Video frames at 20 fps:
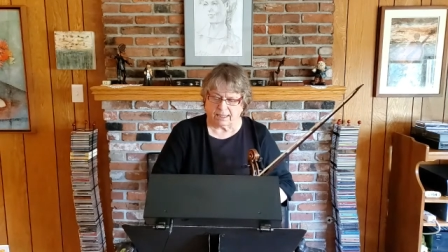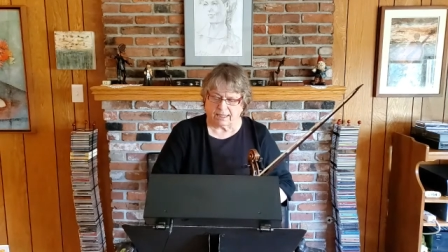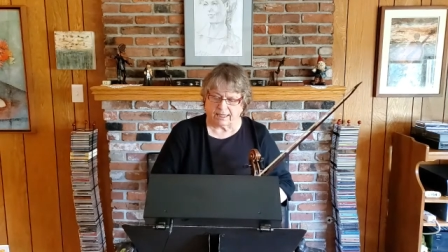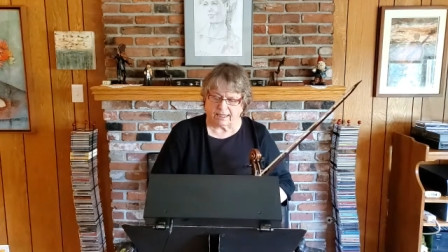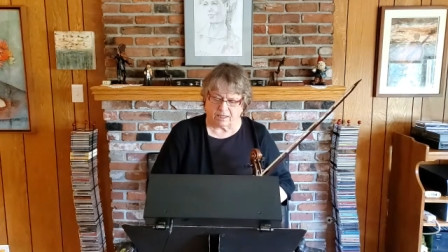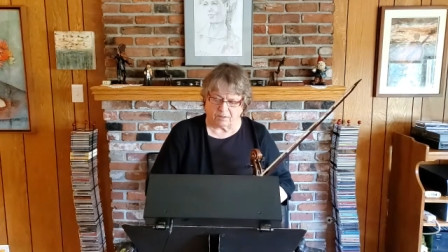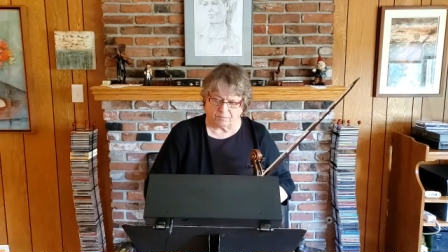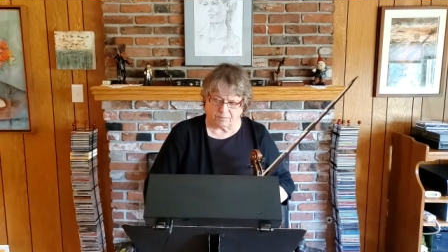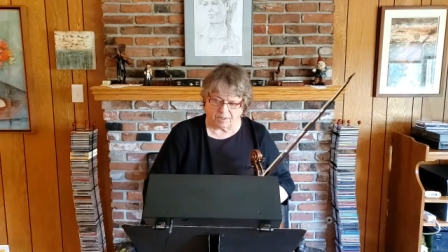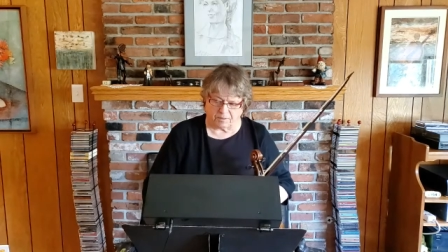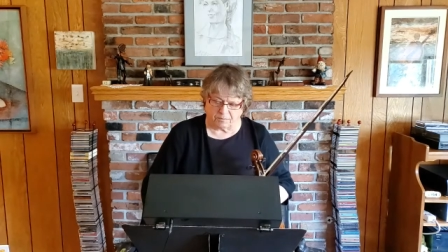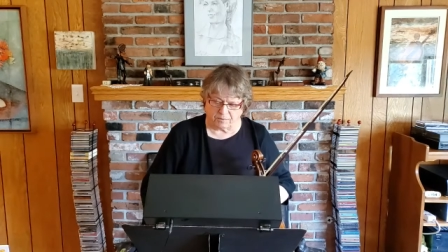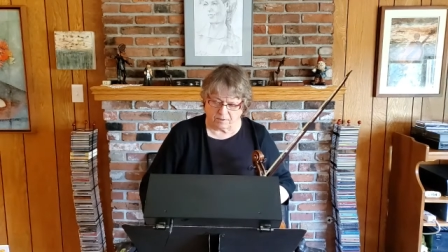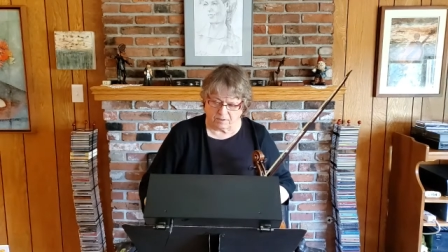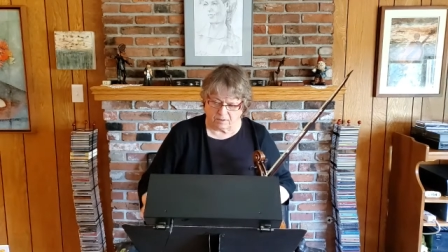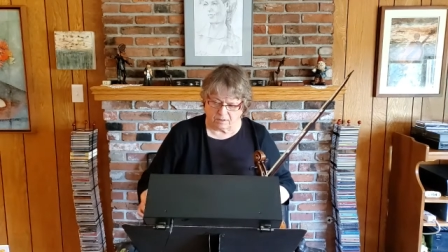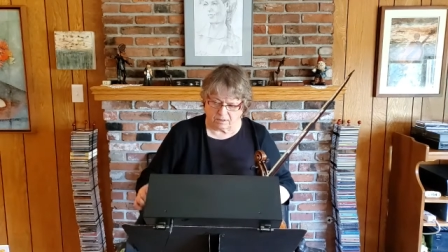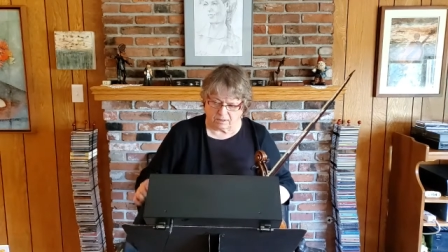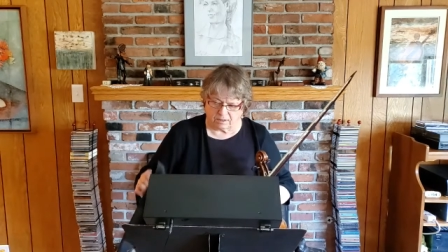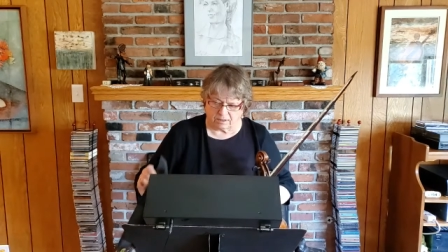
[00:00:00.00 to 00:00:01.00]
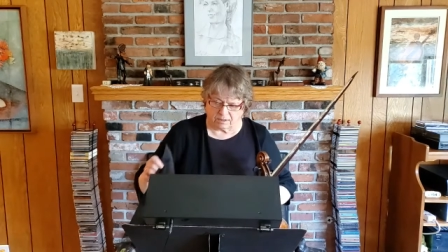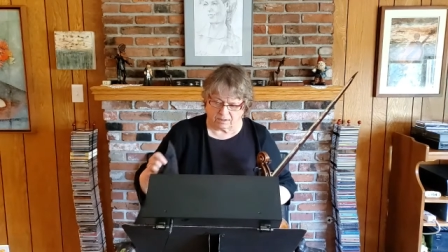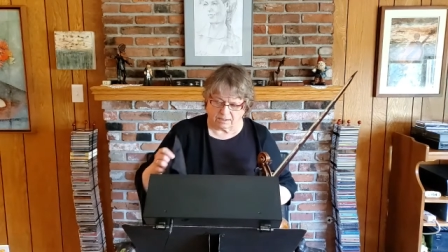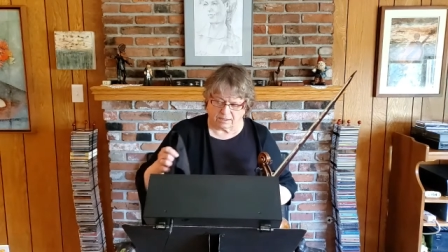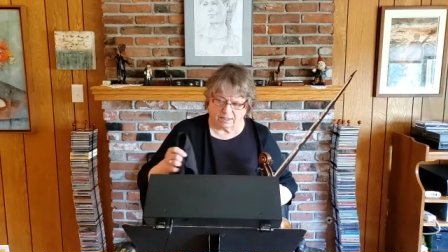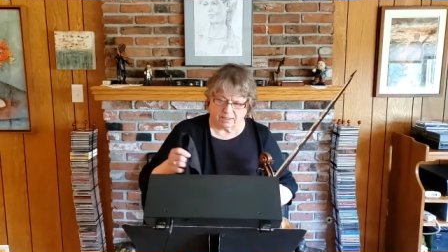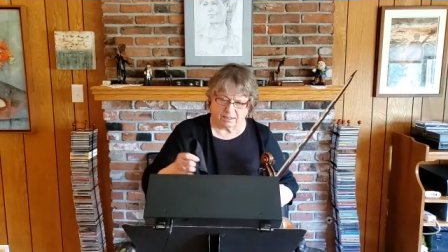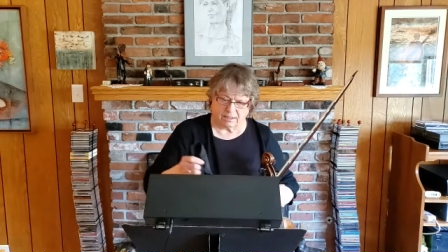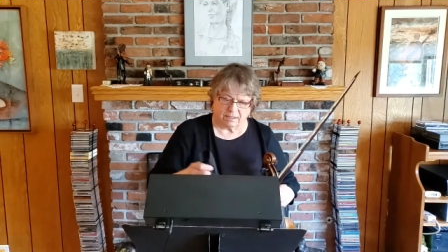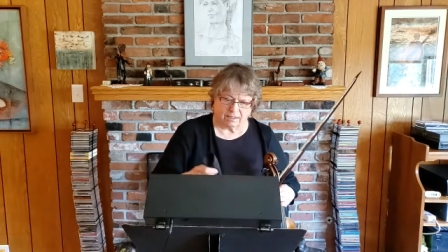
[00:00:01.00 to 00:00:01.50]
And people
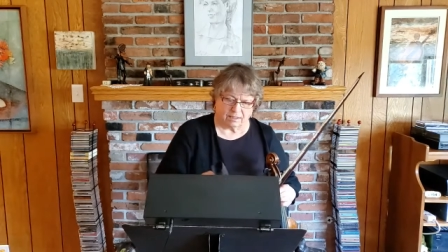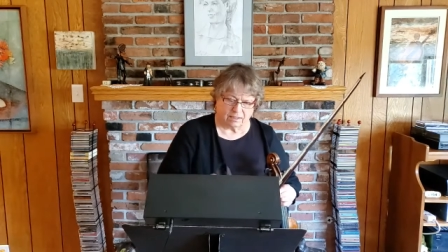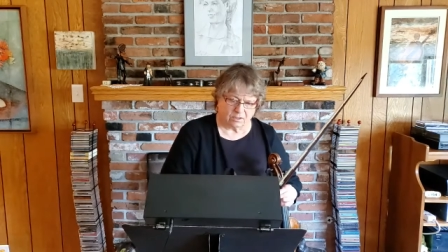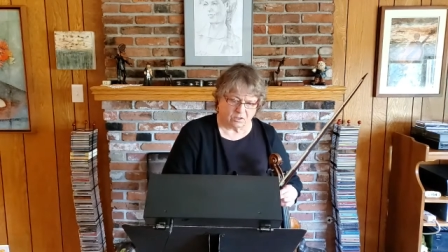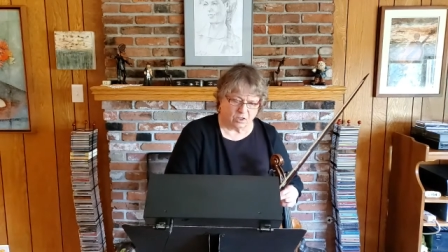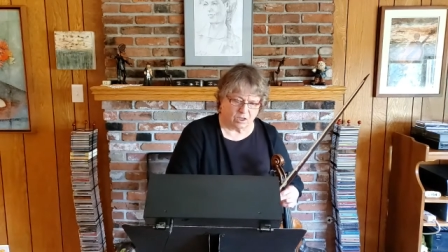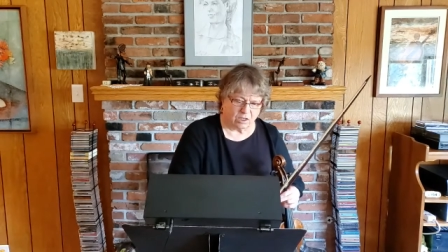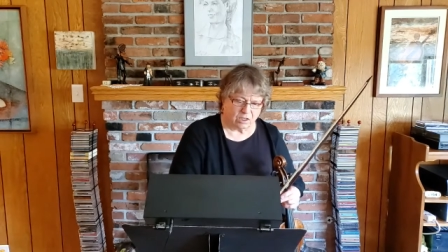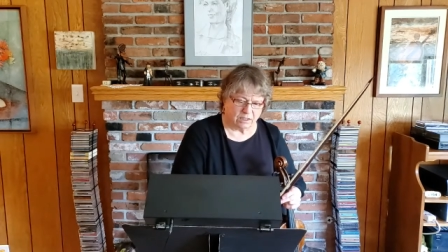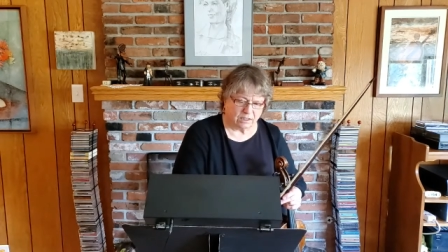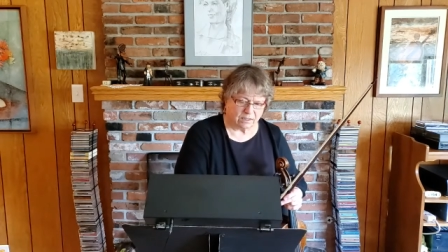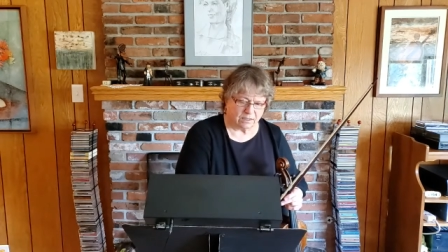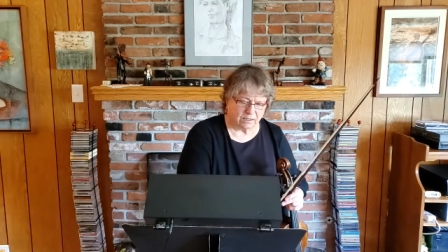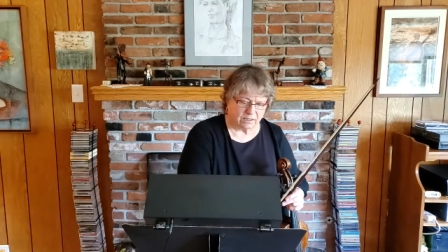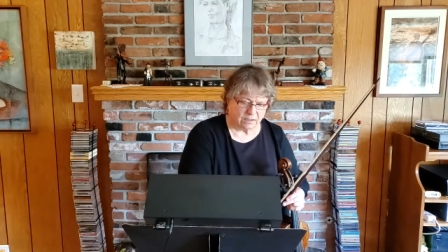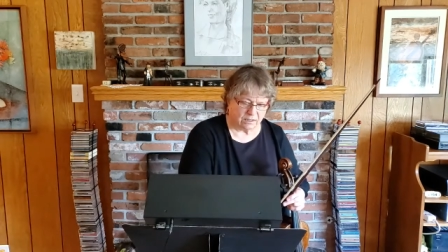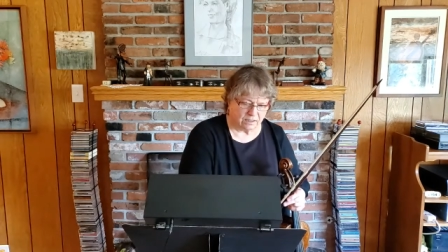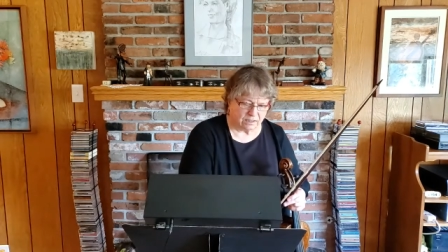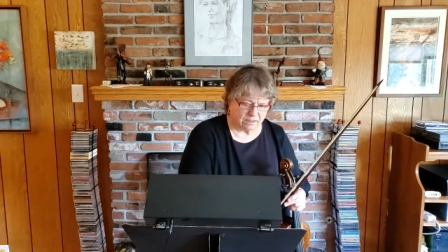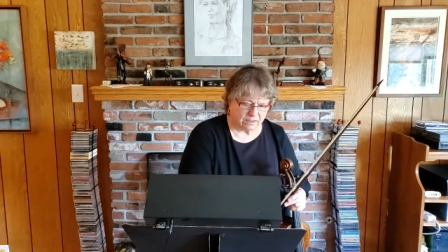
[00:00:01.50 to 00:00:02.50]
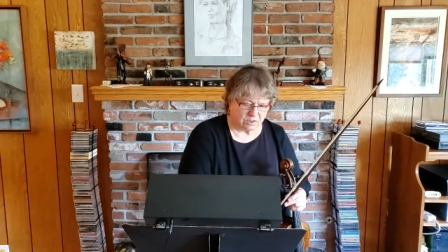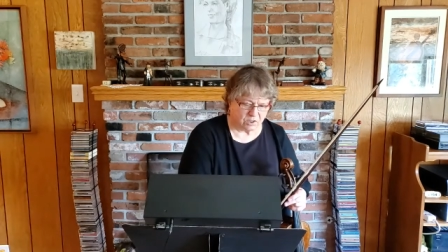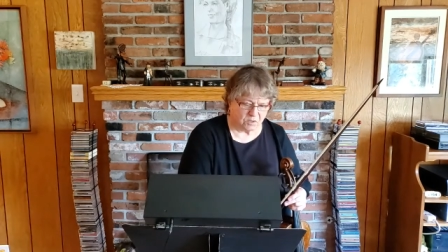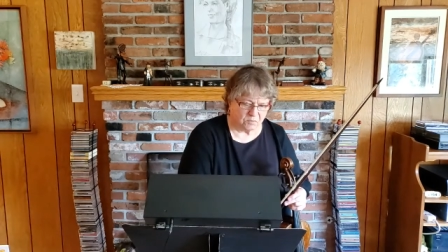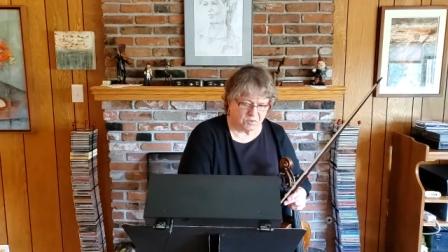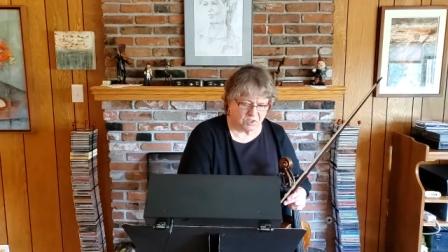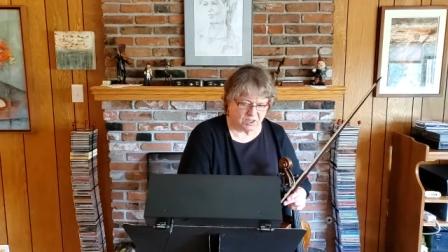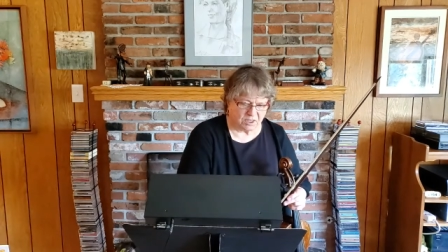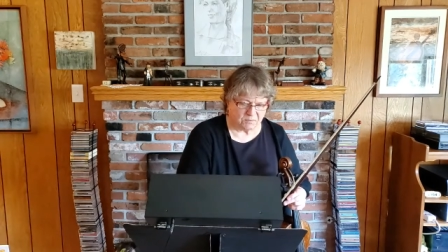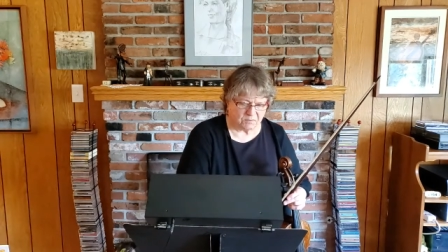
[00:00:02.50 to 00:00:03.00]
call it,
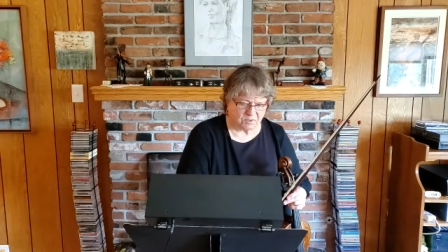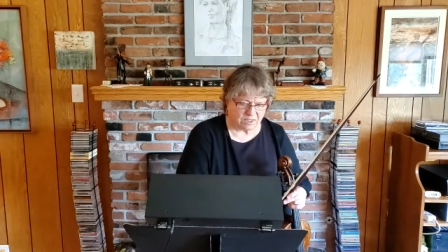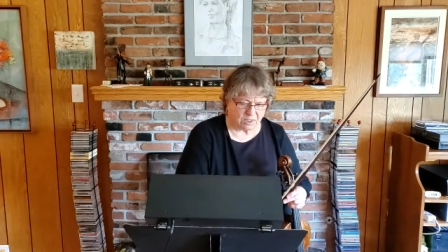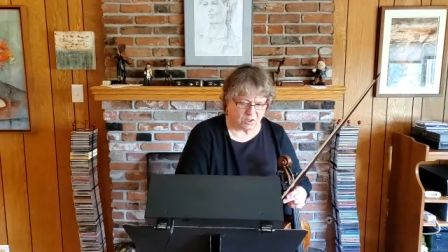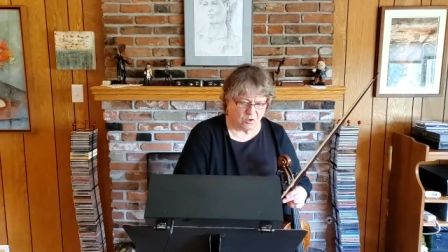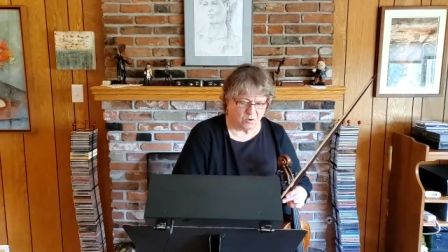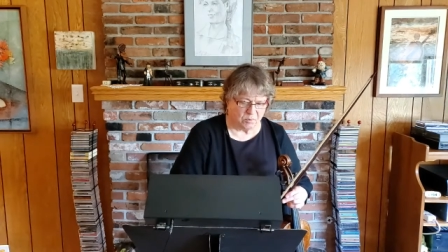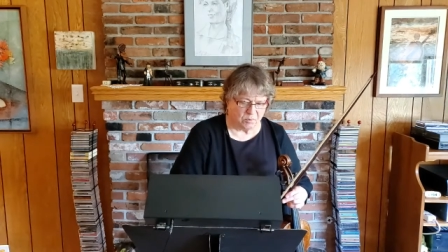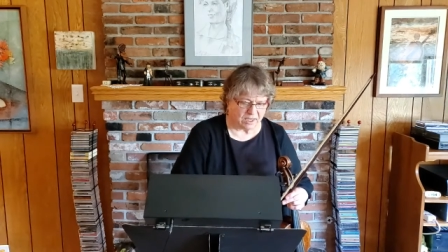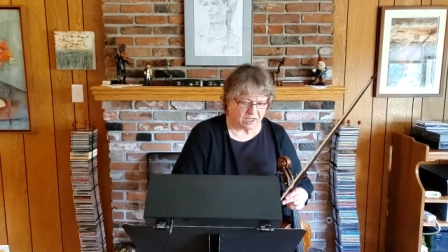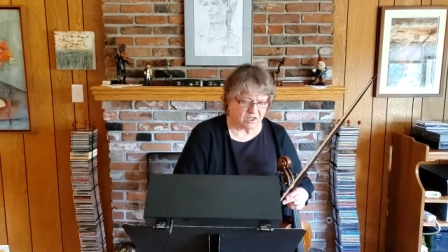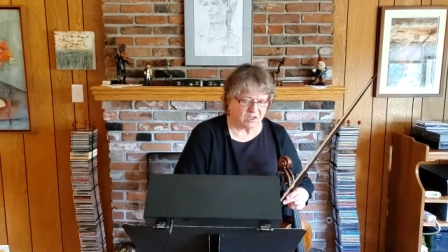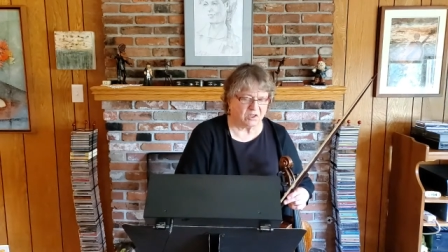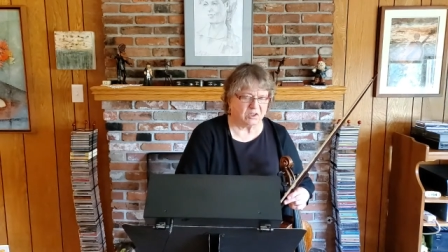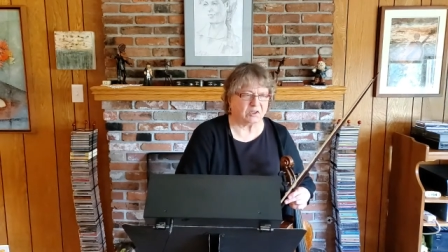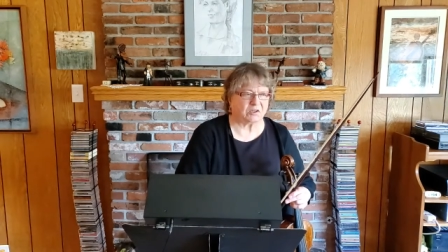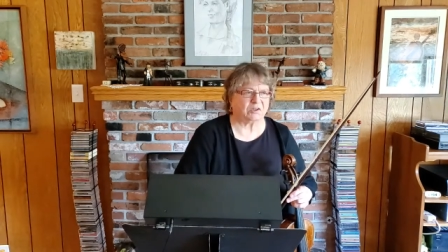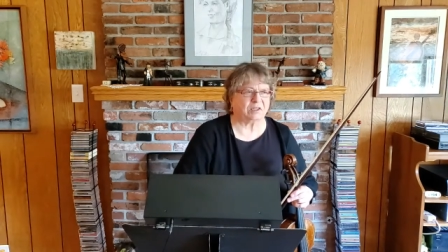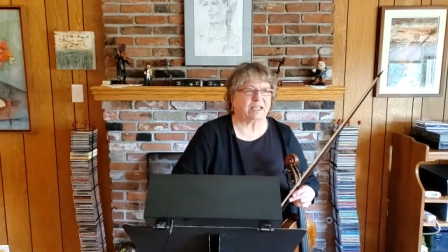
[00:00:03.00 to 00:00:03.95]
sometimes they go by color.